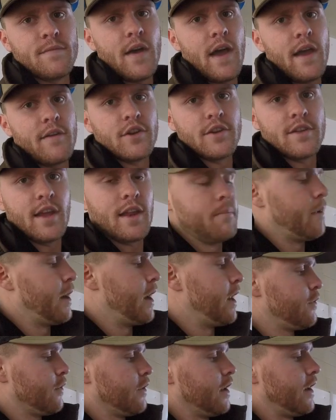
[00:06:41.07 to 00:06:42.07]
5 or 10
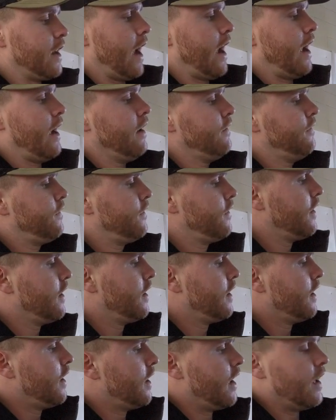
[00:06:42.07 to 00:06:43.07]
minutes with a
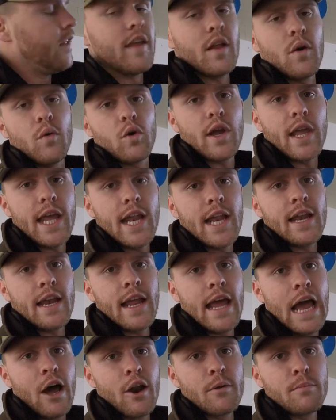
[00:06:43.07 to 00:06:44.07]
knife, and then we'll get into
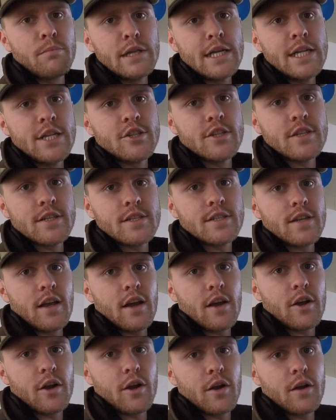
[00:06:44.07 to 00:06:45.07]
how to bleach this
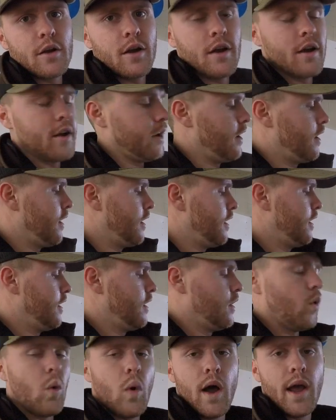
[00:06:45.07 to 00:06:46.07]
sucker
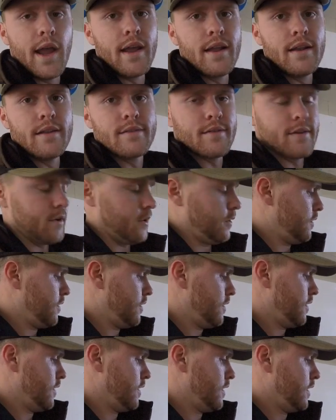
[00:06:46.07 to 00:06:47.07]
white.
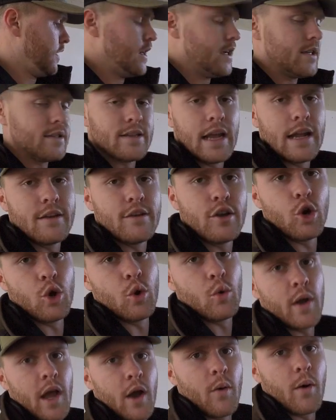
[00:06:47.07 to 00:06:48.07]
So stay
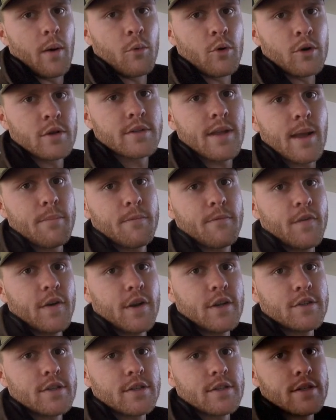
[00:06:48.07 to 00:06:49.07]
tuned. We got one more step to
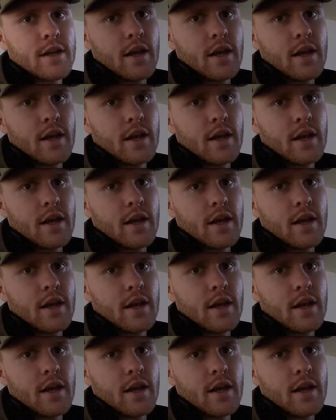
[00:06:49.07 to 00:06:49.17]
finish this